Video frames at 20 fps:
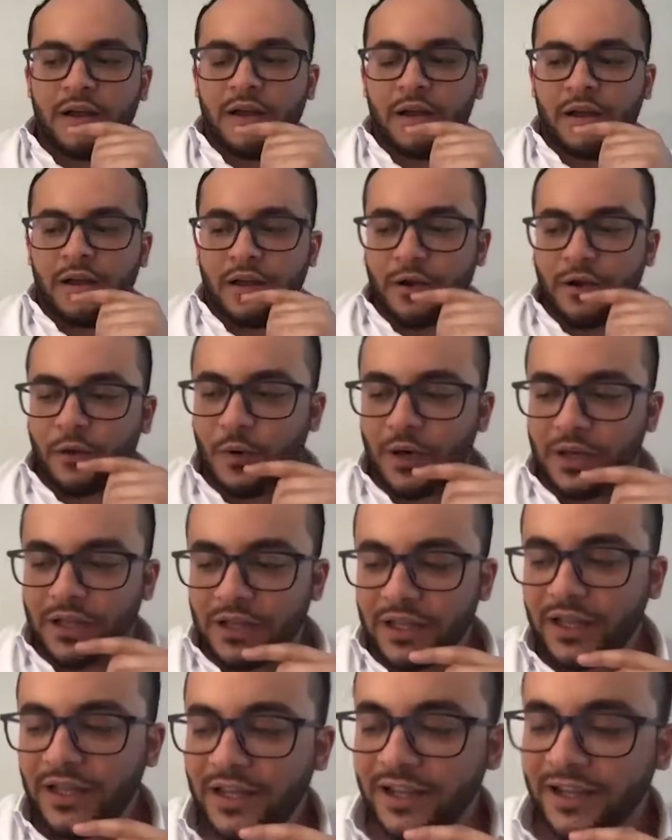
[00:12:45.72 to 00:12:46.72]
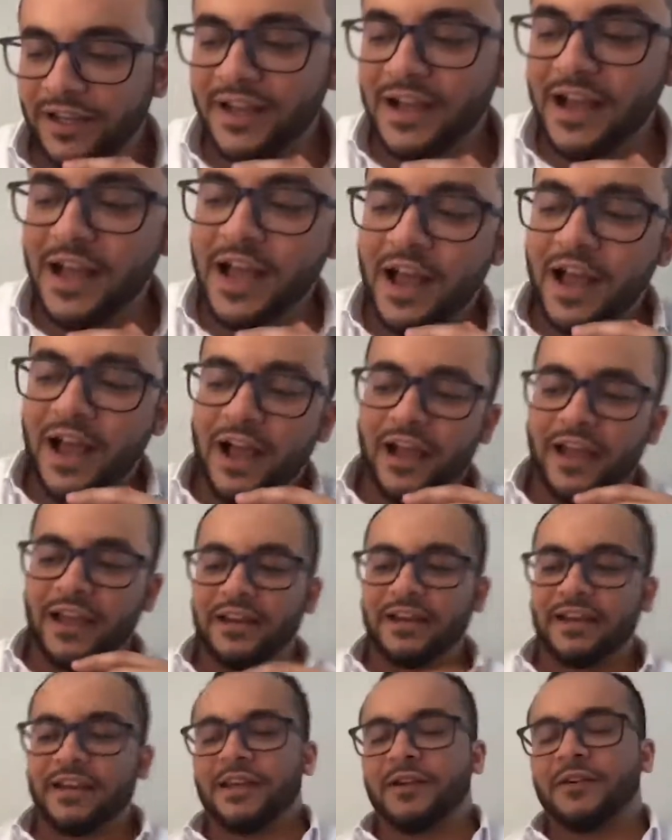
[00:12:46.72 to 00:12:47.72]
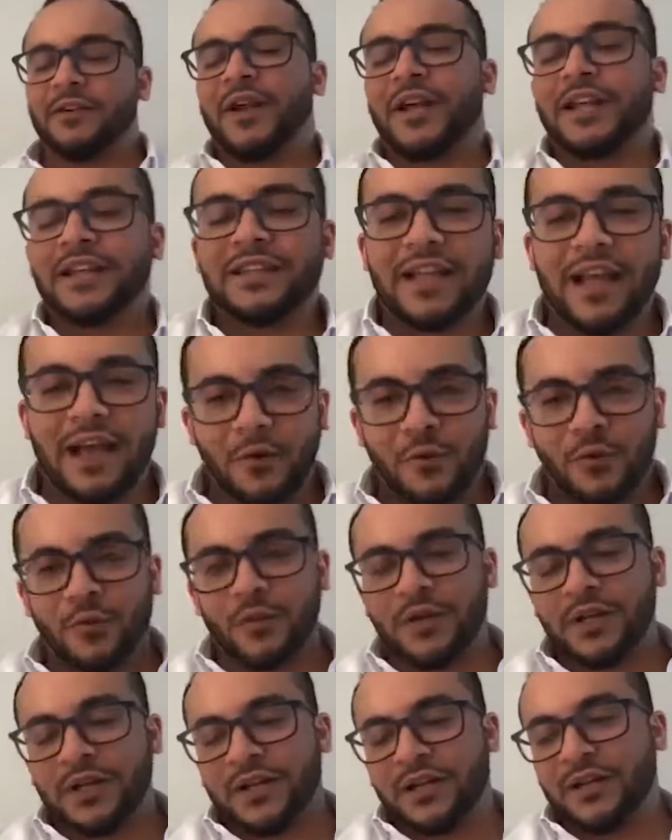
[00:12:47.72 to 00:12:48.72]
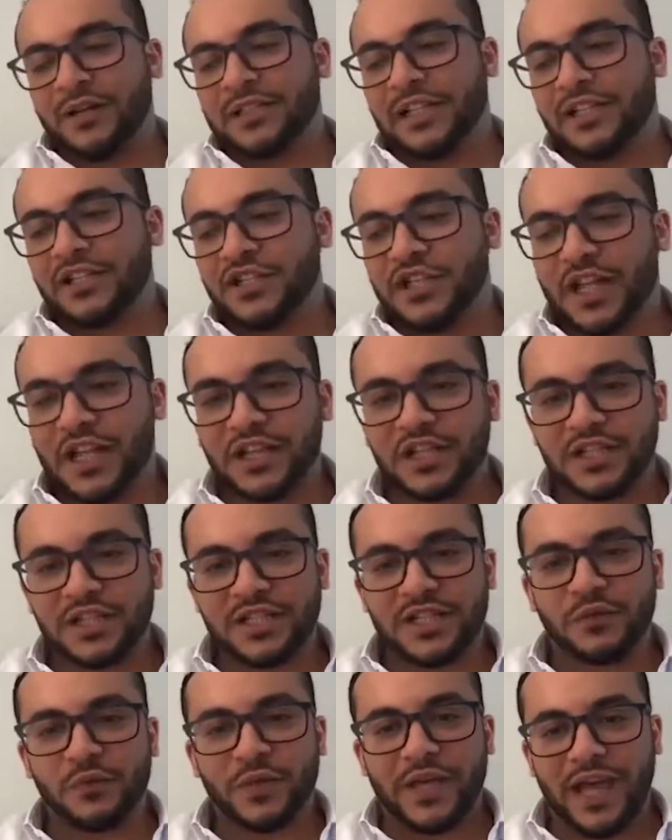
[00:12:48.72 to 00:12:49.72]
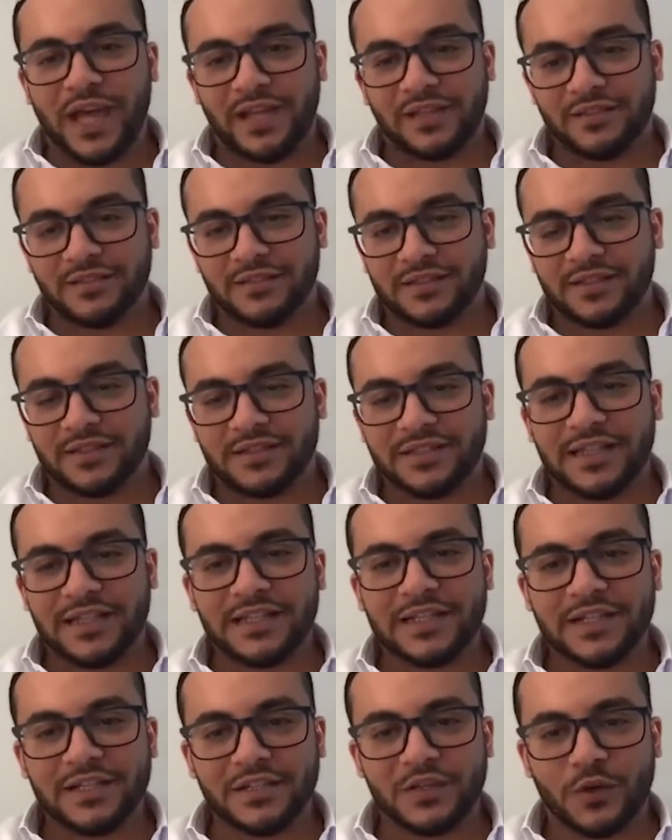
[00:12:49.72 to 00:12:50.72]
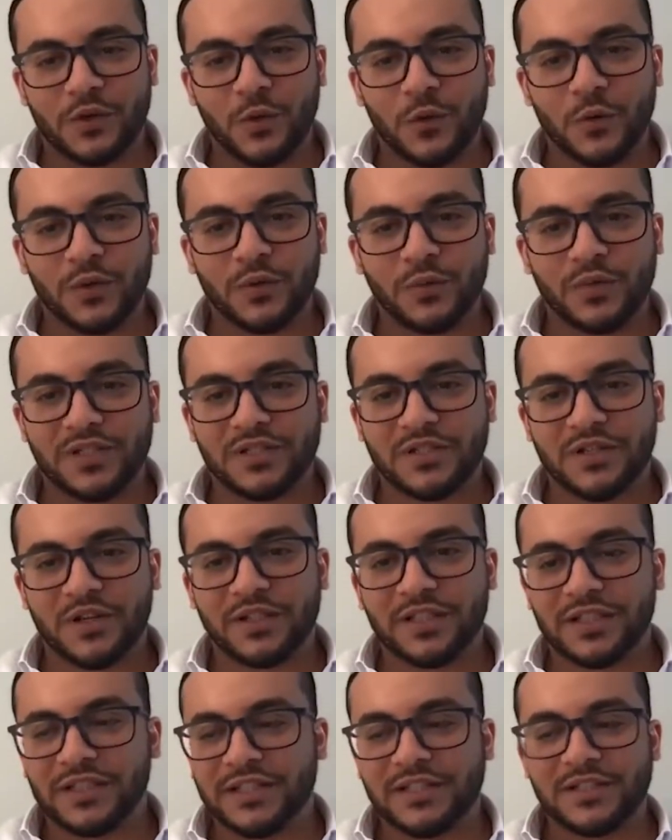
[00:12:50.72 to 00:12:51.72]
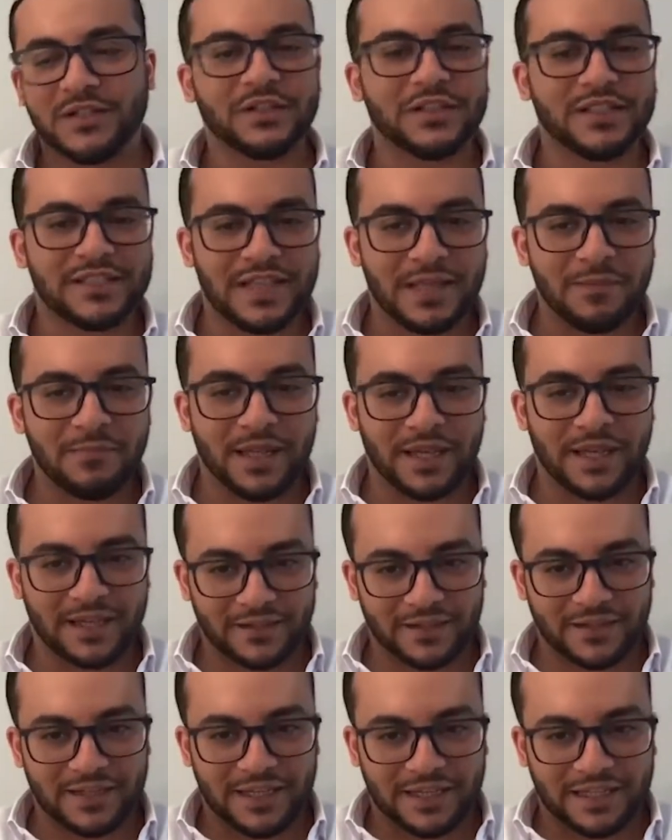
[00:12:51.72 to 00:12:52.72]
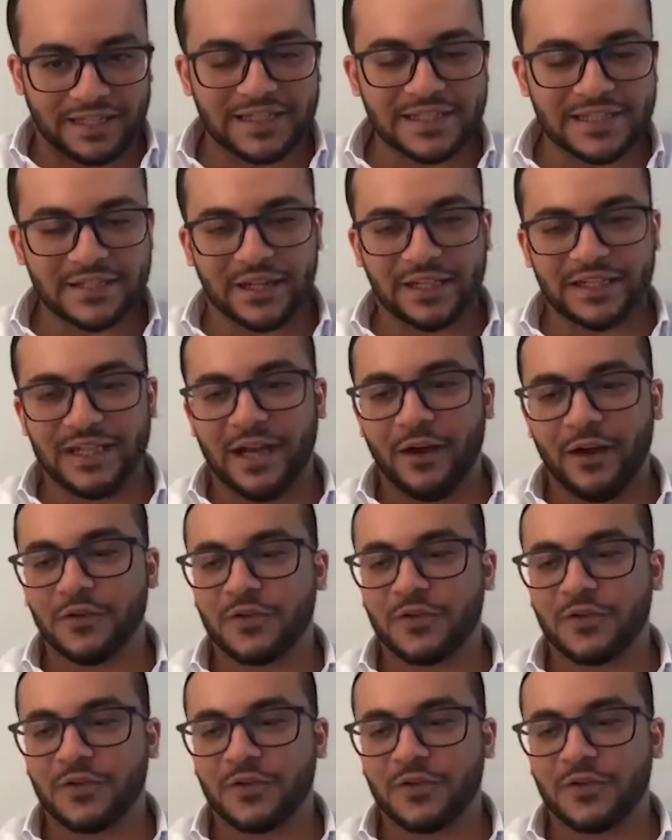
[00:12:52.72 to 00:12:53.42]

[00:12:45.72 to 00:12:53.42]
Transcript: Well, right now, the challenges that we had 10 years ago when we started, it's not the same like it is right now.